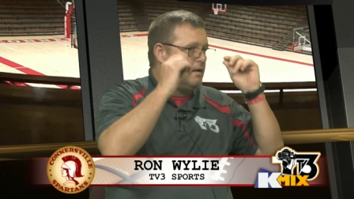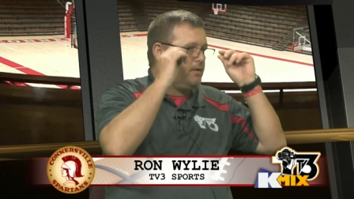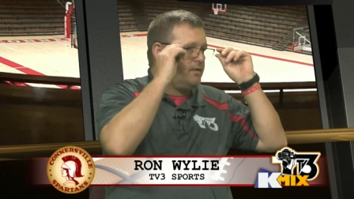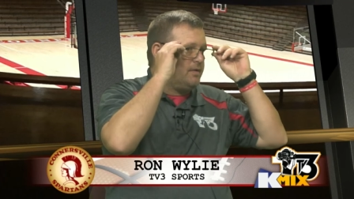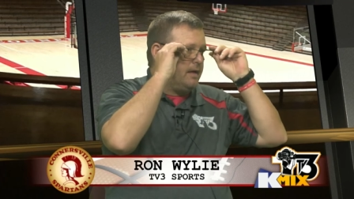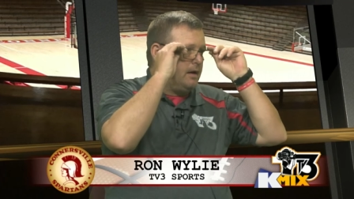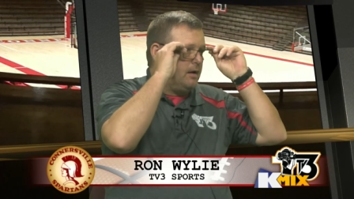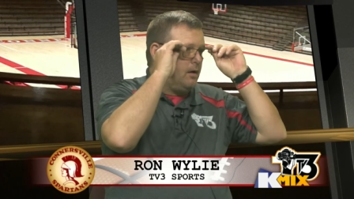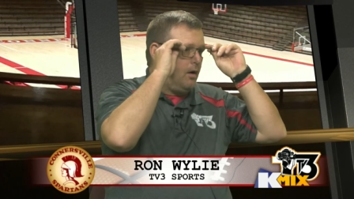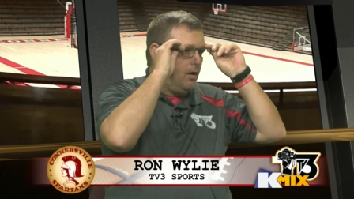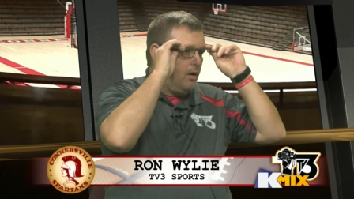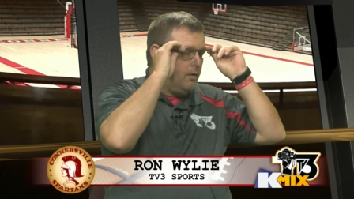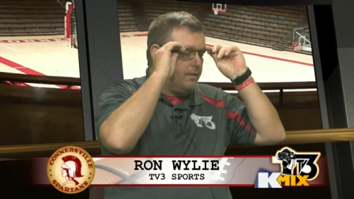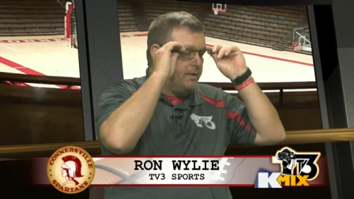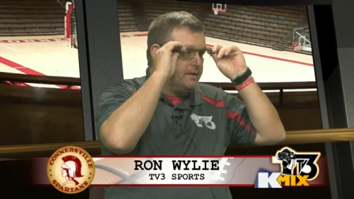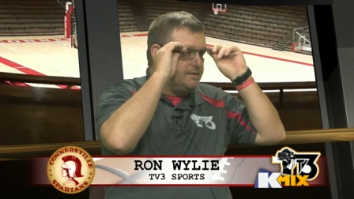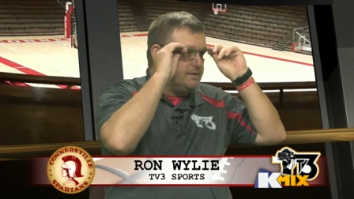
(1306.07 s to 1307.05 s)
think,
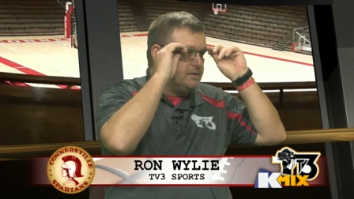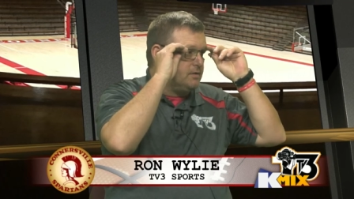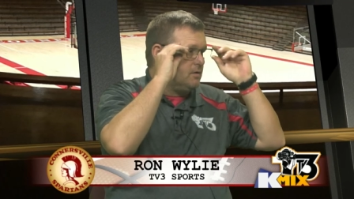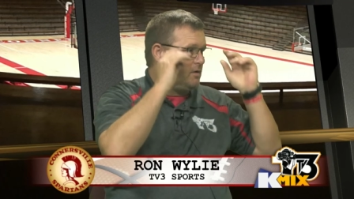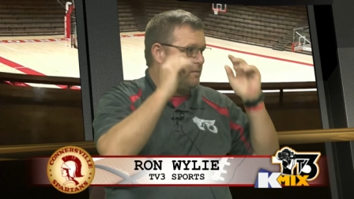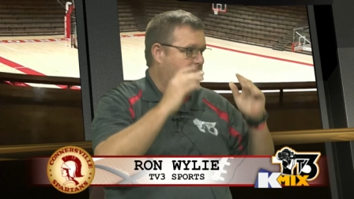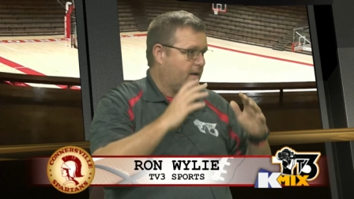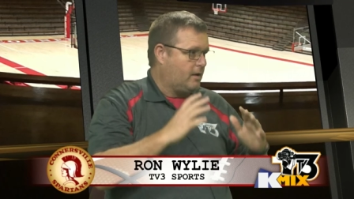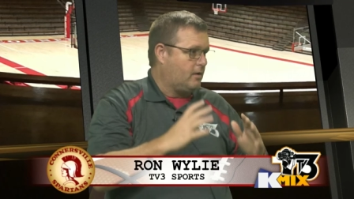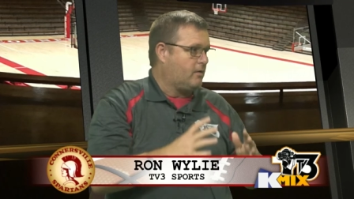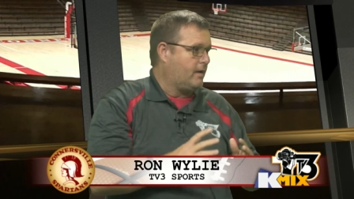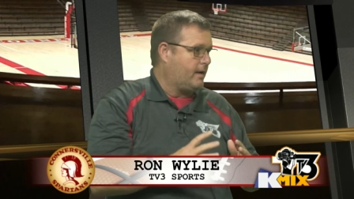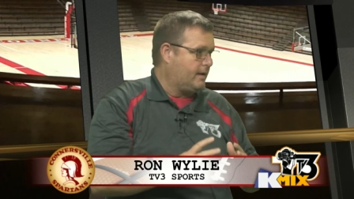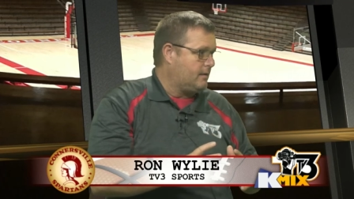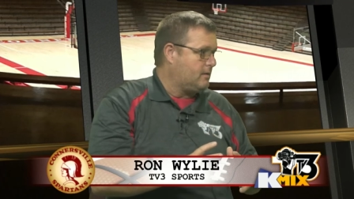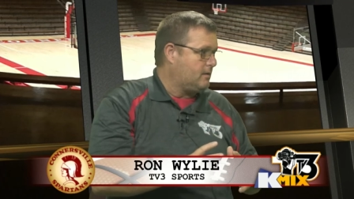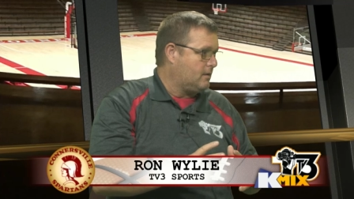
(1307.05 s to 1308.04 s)
oh, this is going to be a
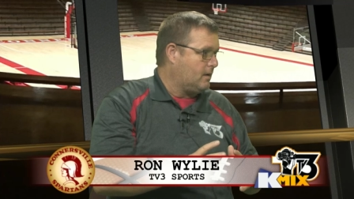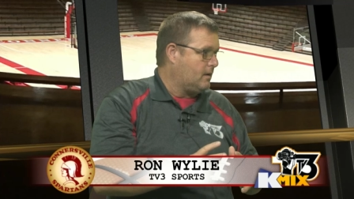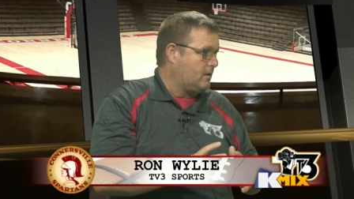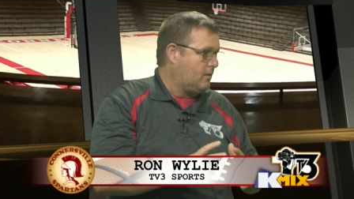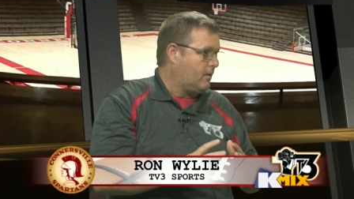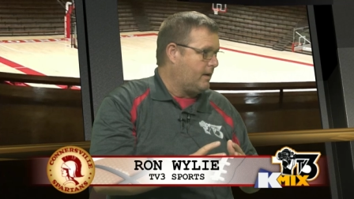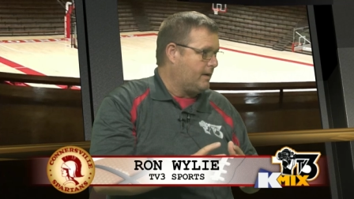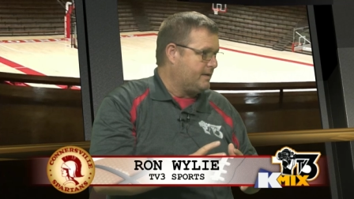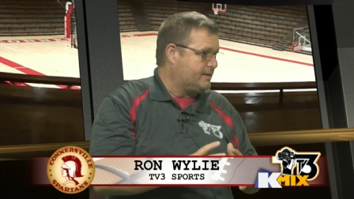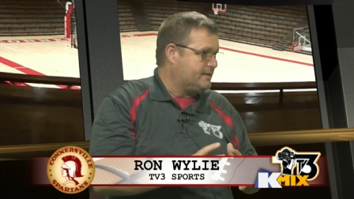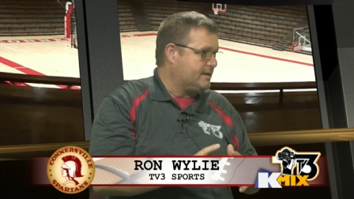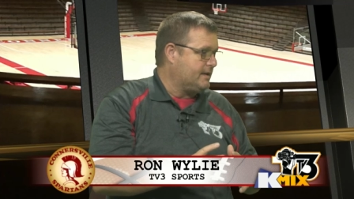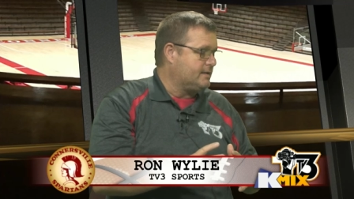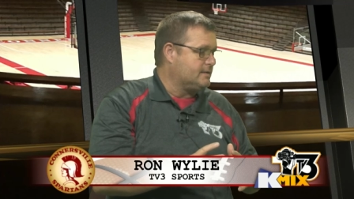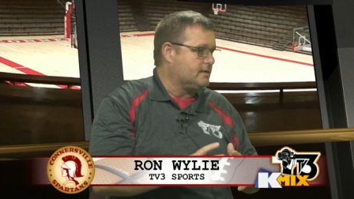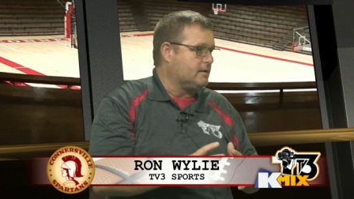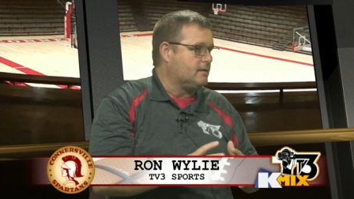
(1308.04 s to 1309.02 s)
great a great
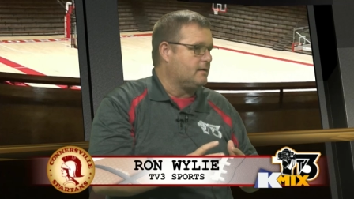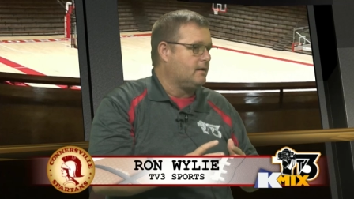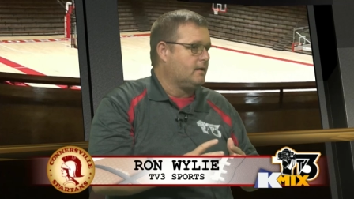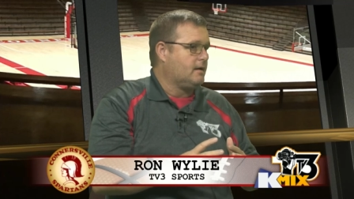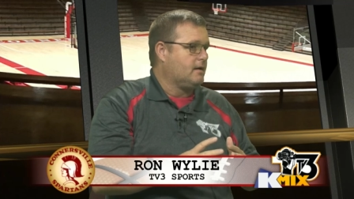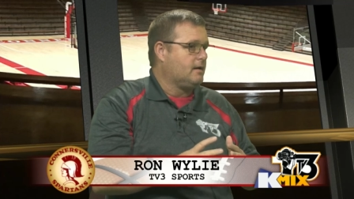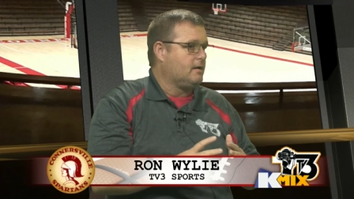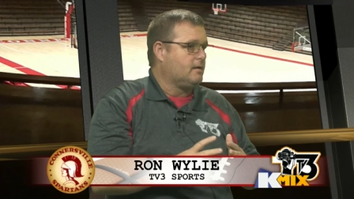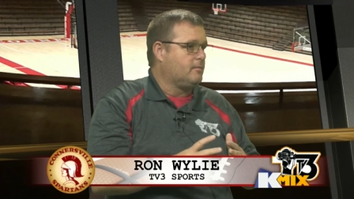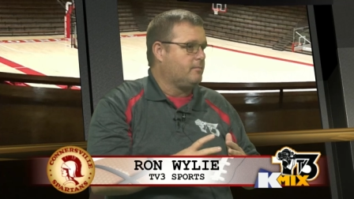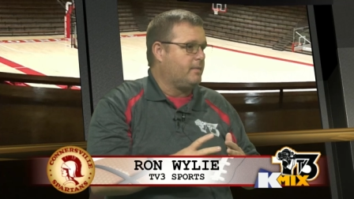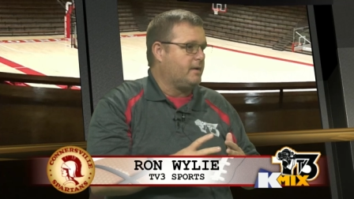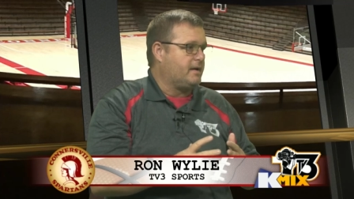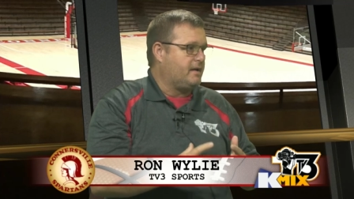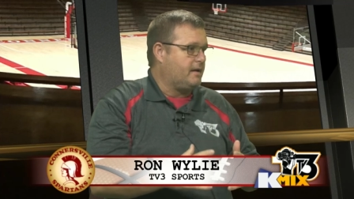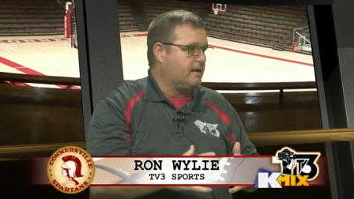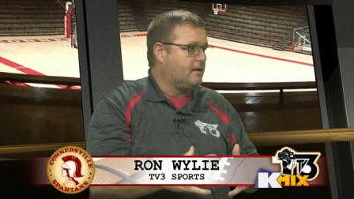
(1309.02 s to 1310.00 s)
season,
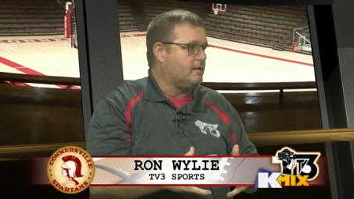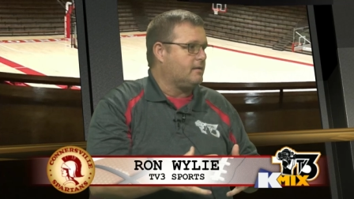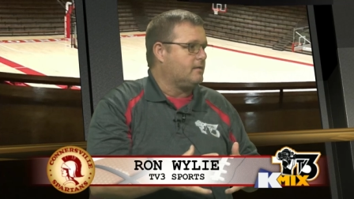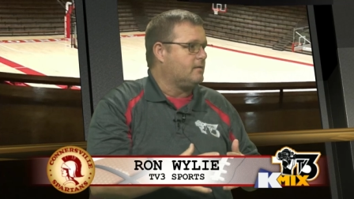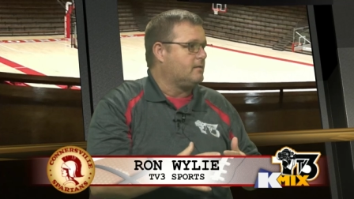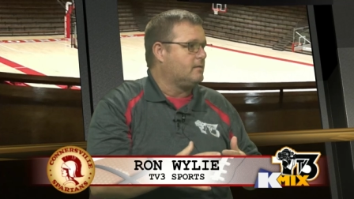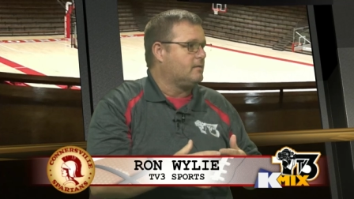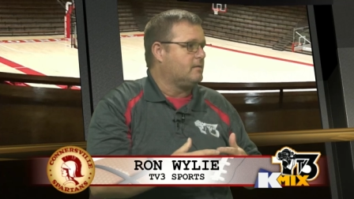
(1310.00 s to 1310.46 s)
but again,